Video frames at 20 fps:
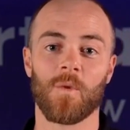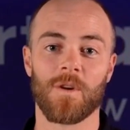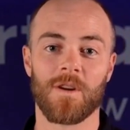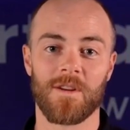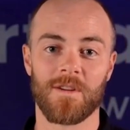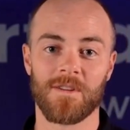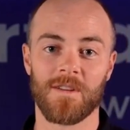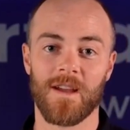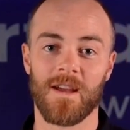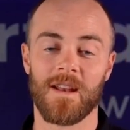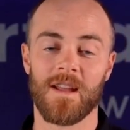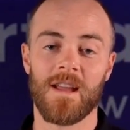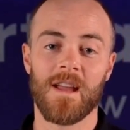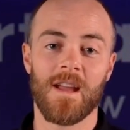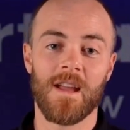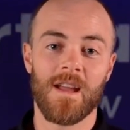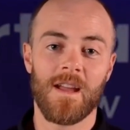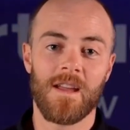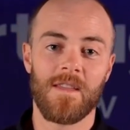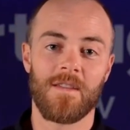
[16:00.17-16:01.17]
the work you've done.
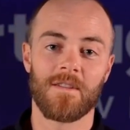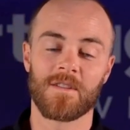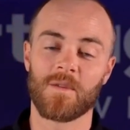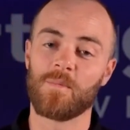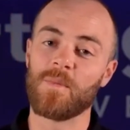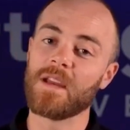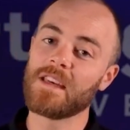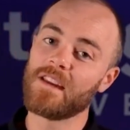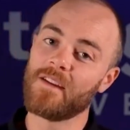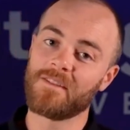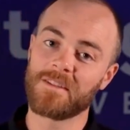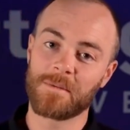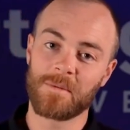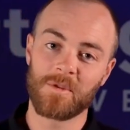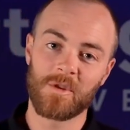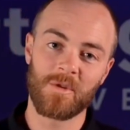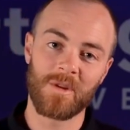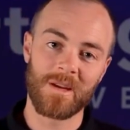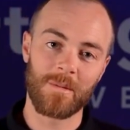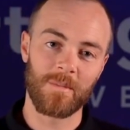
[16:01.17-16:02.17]
There's a big difference
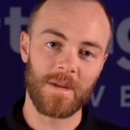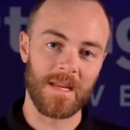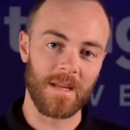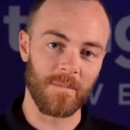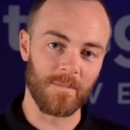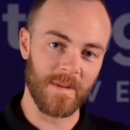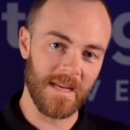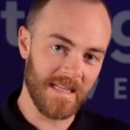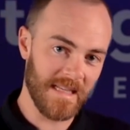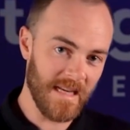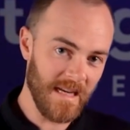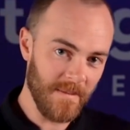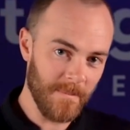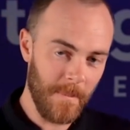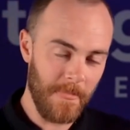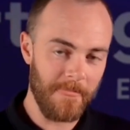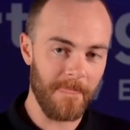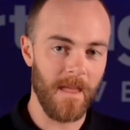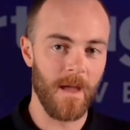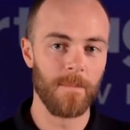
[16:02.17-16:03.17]
between being busy
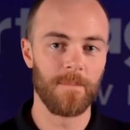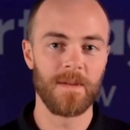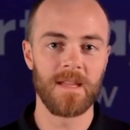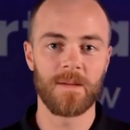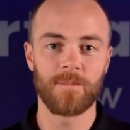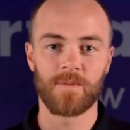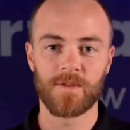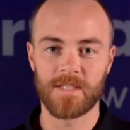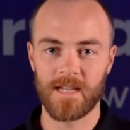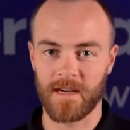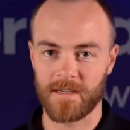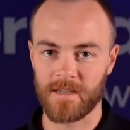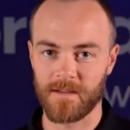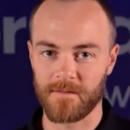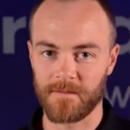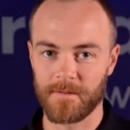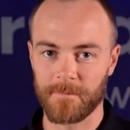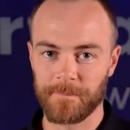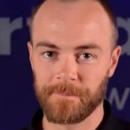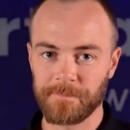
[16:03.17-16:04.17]
and being
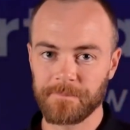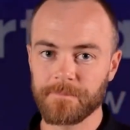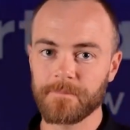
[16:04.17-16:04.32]
productive.